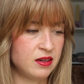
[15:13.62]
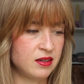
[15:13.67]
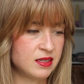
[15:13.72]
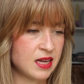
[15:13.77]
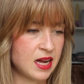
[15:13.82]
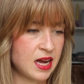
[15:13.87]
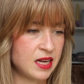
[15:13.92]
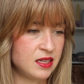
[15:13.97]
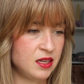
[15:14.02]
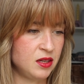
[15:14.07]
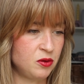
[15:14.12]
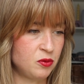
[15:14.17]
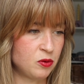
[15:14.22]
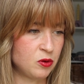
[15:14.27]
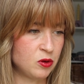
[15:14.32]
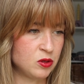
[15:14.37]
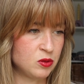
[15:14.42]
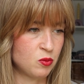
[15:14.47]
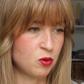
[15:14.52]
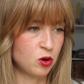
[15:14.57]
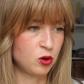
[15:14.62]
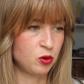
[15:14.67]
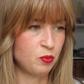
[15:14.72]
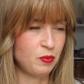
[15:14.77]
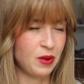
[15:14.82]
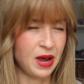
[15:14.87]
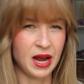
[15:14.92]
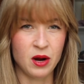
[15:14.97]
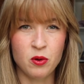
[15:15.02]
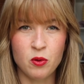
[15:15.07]
side it was more
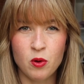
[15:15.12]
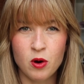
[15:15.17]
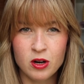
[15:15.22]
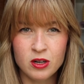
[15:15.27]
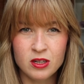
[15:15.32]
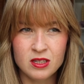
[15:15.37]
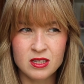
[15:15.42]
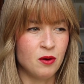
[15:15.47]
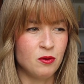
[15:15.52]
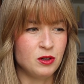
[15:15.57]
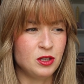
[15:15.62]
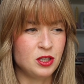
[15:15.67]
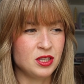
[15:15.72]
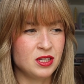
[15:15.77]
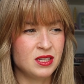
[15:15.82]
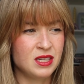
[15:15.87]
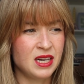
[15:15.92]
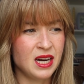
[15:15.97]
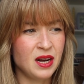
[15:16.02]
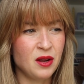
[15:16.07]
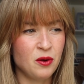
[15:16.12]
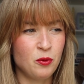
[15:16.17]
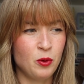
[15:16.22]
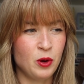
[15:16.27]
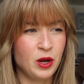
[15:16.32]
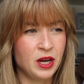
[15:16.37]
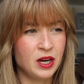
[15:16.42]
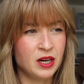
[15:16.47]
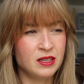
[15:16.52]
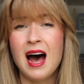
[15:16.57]
backwards, which is really
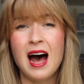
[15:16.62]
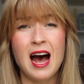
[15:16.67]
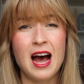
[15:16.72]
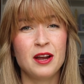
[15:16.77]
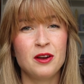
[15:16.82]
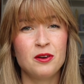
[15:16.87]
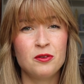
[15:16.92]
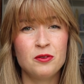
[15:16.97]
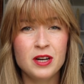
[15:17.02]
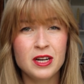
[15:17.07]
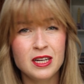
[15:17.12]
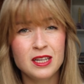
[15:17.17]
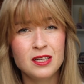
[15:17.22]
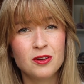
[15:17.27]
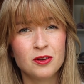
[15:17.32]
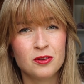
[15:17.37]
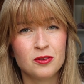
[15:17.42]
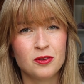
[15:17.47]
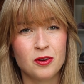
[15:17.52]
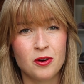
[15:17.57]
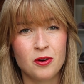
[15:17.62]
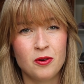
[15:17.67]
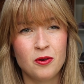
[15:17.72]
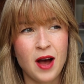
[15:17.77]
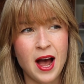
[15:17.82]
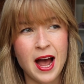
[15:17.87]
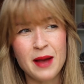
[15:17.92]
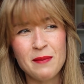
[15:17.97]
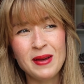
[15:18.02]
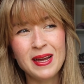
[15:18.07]
weird. I really don't know.
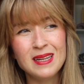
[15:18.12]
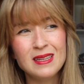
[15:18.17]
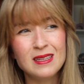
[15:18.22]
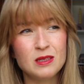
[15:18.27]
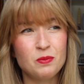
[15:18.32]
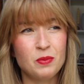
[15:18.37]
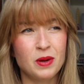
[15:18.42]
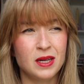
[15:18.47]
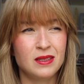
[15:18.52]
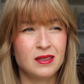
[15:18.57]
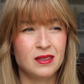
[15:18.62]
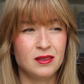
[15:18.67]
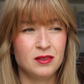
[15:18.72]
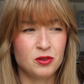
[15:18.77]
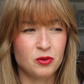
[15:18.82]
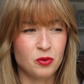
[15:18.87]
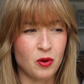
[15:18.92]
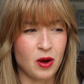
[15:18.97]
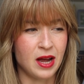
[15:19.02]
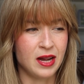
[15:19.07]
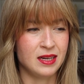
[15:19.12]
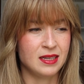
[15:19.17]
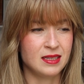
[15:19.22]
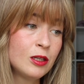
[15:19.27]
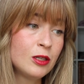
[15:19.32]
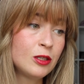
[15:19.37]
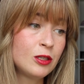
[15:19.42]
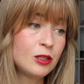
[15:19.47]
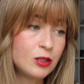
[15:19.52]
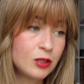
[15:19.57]
I made this pattern
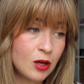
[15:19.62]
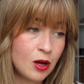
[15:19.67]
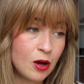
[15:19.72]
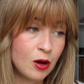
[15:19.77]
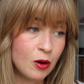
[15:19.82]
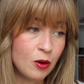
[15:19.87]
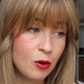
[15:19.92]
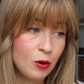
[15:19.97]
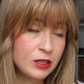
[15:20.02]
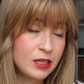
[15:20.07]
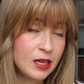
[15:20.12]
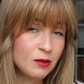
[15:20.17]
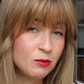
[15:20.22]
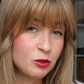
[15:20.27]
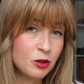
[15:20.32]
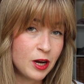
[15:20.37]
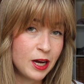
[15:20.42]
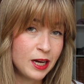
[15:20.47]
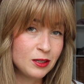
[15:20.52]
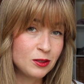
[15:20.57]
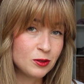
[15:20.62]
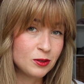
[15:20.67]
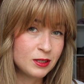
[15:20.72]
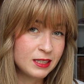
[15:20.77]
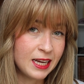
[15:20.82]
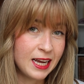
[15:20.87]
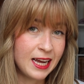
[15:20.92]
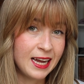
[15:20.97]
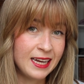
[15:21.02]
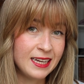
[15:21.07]
twice. So what I'm trying to
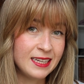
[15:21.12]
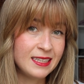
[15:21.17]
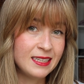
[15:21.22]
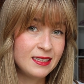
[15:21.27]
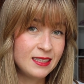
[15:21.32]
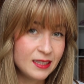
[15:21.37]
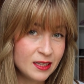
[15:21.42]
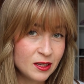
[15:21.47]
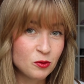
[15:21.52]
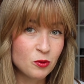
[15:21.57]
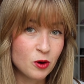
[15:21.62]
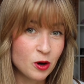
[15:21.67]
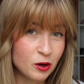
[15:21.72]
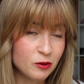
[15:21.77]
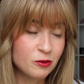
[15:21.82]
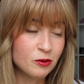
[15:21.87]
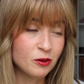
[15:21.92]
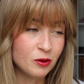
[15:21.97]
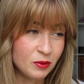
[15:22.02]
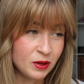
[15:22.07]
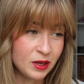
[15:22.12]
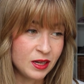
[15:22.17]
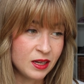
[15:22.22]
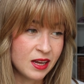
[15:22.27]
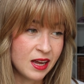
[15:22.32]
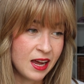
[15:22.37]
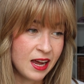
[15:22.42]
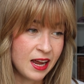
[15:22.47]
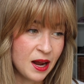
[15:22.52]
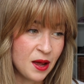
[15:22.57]
say, it didn't work for
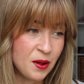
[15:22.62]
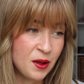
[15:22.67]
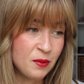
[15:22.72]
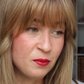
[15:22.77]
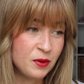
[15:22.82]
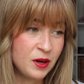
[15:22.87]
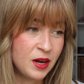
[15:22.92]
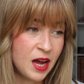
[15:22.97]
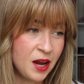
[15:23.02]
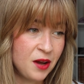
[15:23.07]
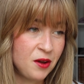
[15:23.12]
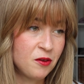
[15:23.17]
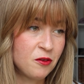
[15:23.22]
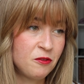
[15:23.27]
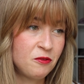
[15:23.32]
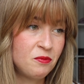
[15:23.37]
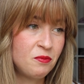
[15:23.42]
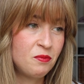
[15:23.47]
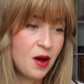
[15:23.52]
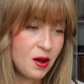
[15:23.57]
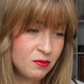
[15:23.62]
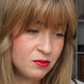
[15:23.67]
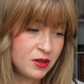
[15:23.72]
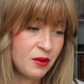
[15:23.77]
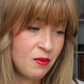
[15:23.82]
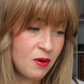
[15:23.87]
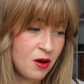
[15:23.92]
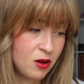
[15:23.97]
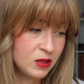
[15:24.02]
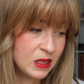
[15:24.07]
me, and I'm kind of bummed
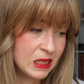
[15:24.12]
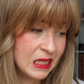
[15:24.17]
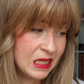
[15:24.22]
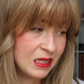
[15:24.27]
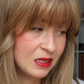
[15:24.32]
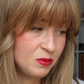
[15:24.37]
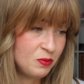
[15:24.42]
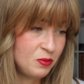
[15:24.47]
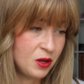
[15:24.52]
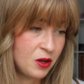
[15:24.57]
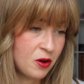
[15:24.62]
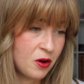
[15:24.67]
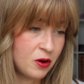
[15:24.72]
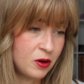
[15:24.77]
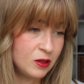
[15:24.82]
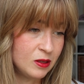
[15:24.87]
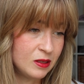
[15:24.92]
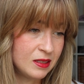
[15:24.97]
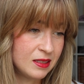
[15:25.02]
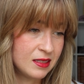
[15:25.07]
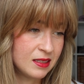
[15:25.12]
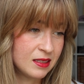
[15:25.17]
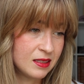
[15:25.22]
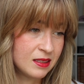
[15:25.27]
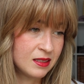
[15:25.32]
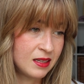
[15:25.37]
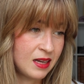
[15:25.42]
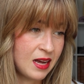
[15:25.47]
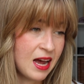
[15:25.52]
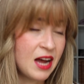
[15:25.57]
about this because
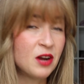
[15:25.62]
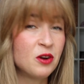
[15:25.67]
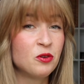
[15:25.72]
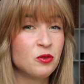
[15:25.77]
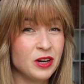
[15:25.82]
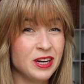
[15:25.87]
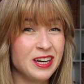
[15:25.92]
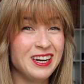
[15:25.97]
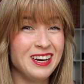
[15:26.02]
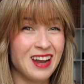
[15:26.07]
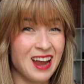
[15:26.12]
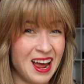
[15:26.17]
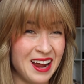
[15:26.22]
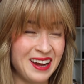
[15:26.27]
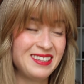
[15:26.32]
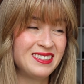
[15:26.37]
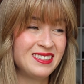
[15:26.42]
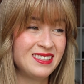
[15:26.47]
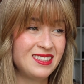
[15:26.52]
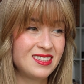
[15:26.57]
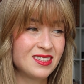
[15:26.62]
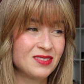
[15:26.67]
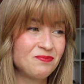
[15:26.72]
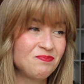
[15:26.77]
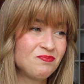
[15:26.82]
I really liked it